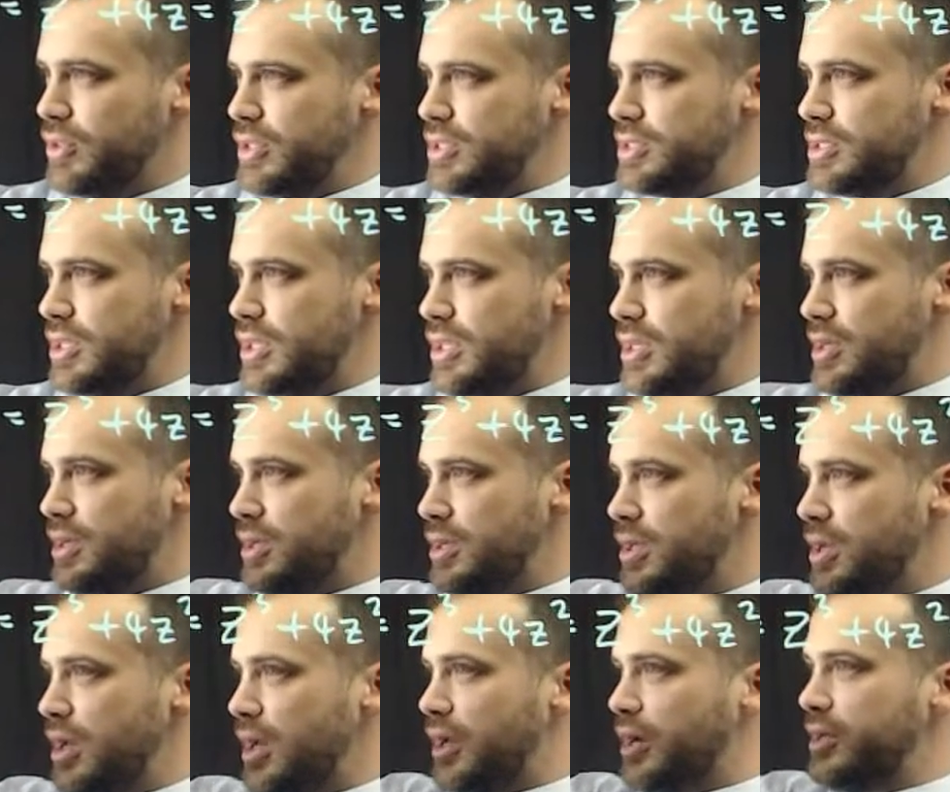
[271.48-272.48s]
this here
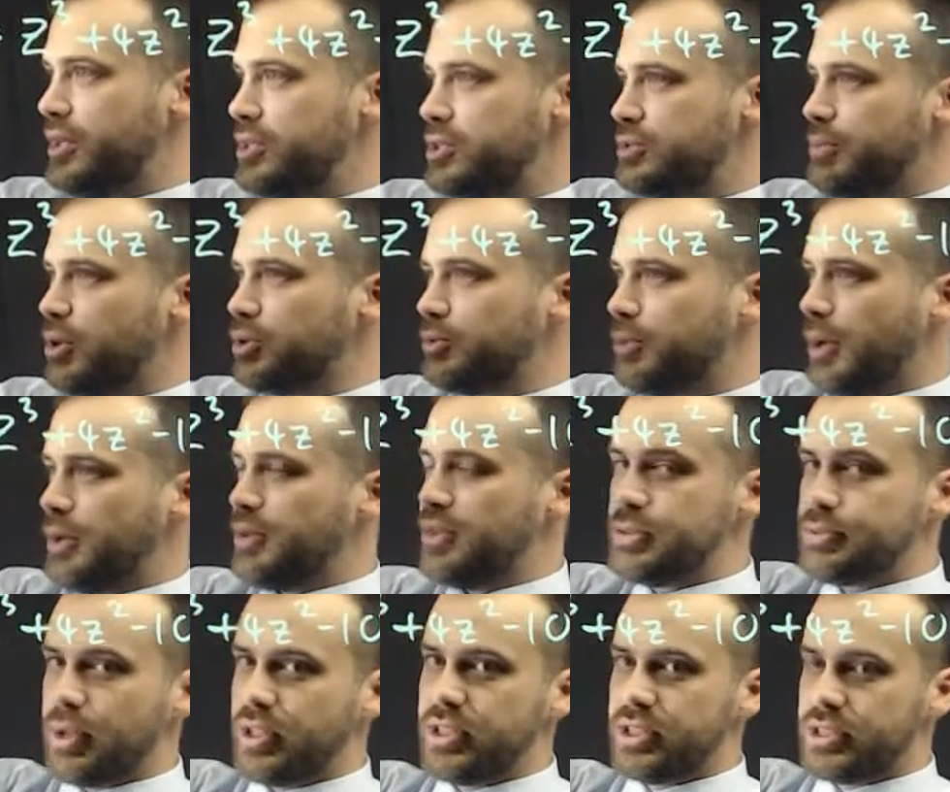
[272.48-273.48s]
and I need to multiply
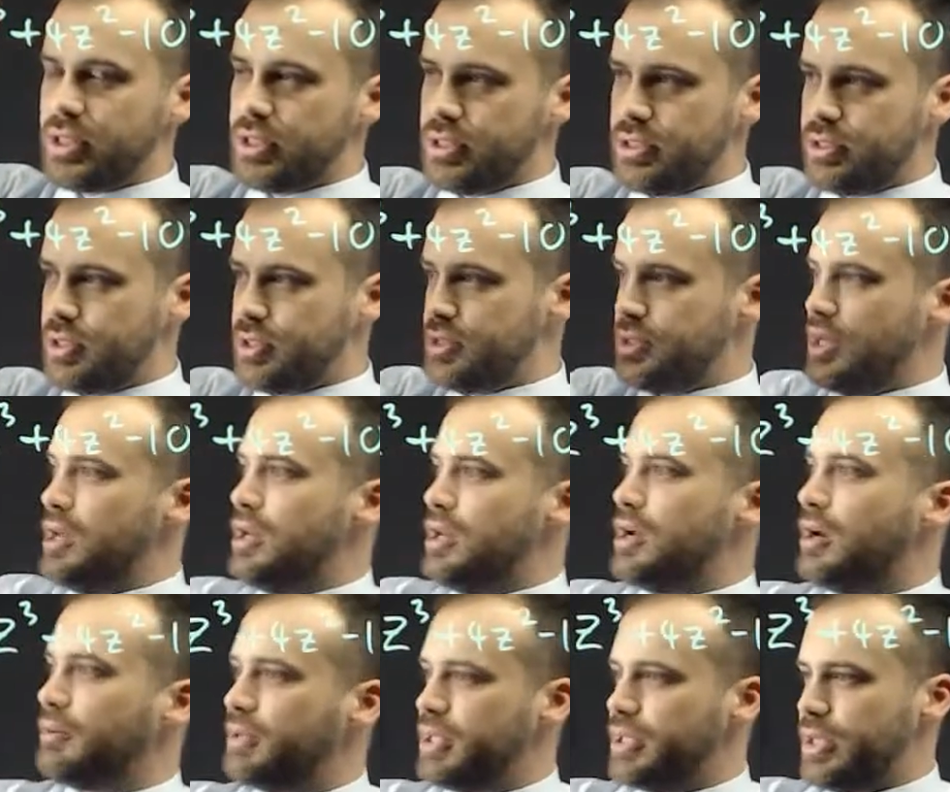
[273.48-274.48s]
this by this and this and this.
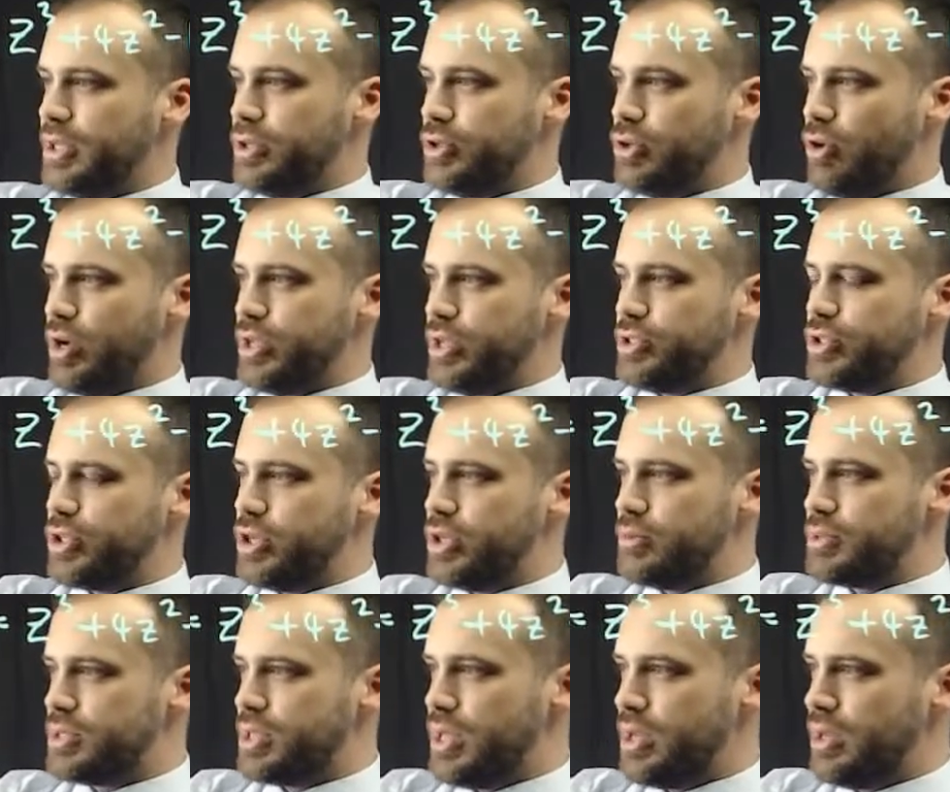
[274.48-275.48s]
I'm going to get 9
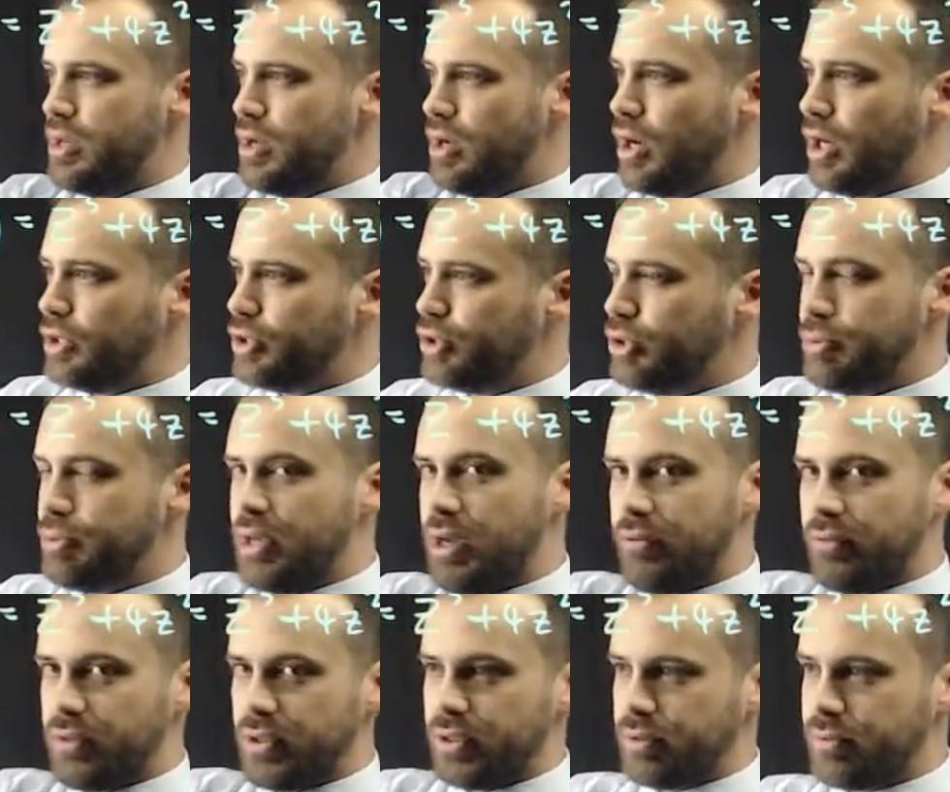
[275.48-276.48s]
terms there. I should be
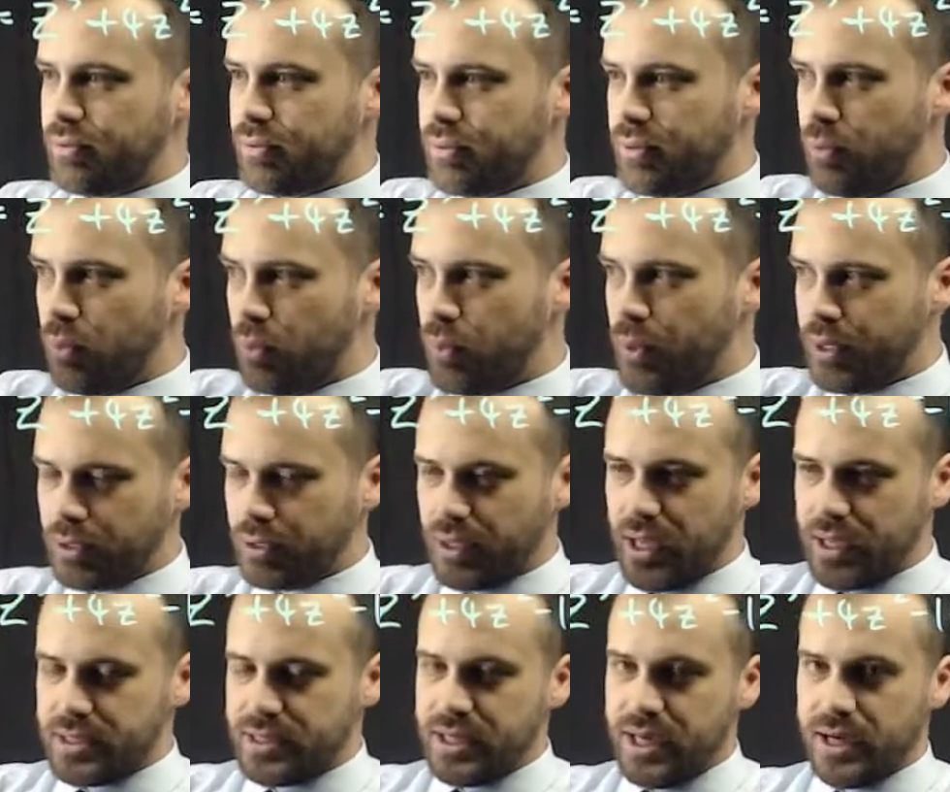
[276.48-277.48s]
able to whittle
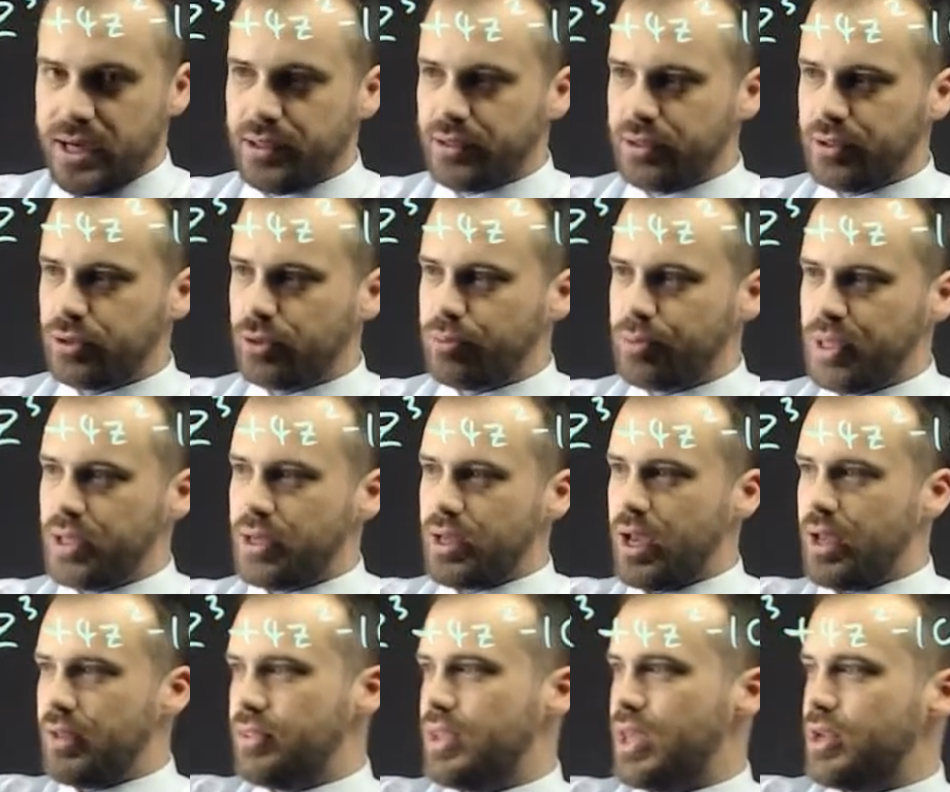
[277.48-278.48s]
that down a little bit,
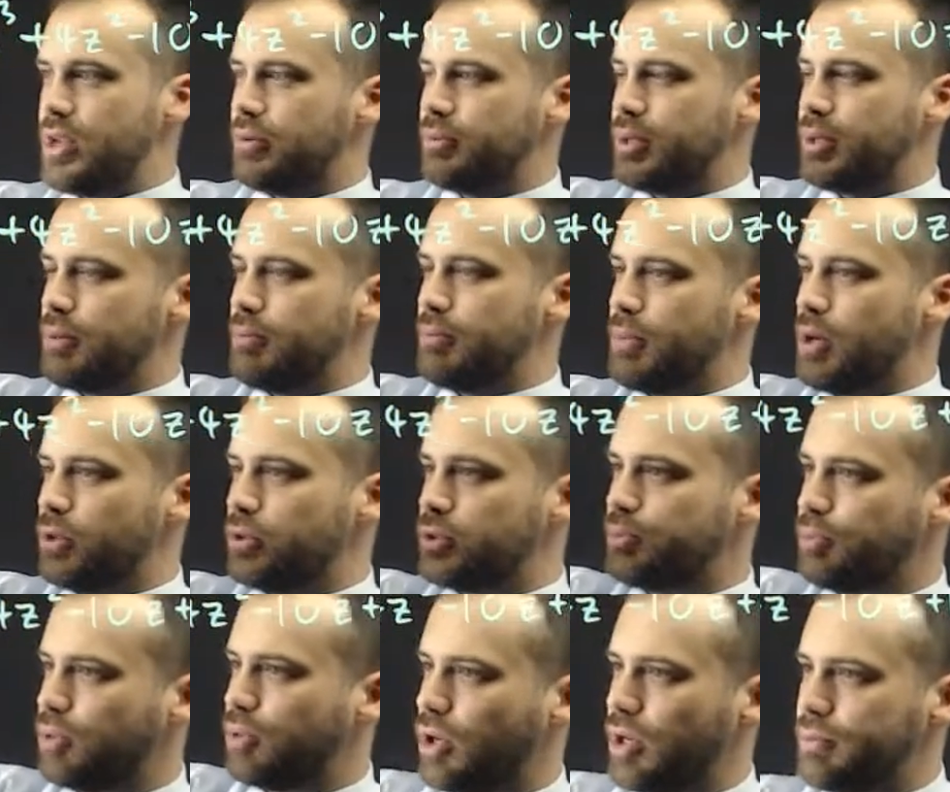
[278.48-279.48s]
and then I'm going to
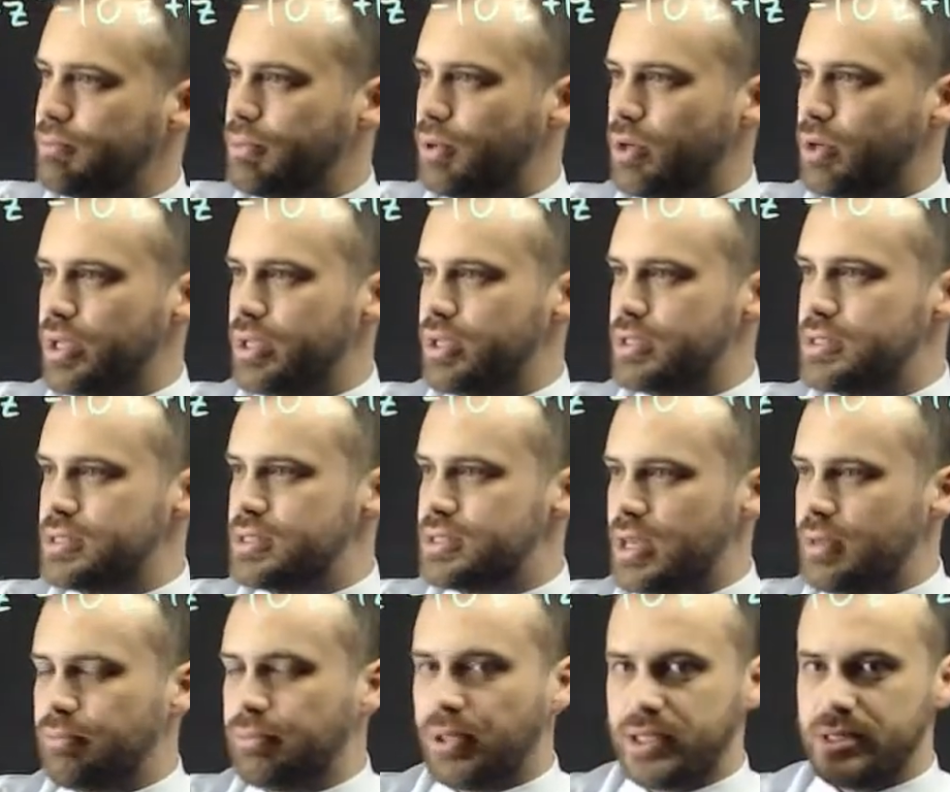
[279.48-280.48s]
multiply it by
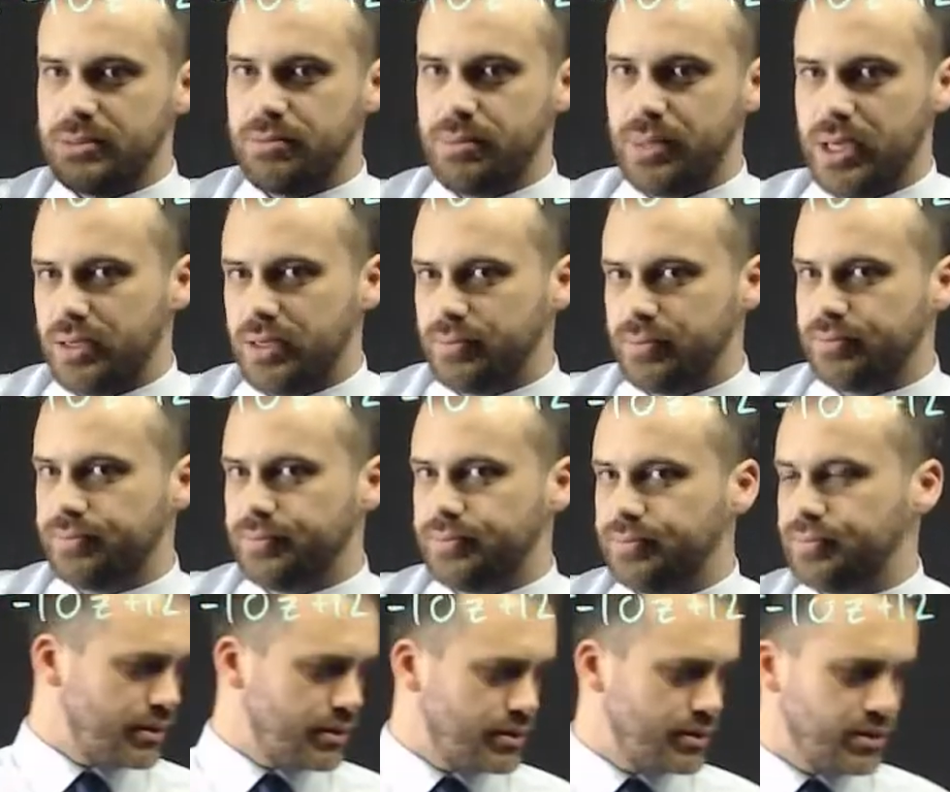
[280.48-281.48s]
z plus b. So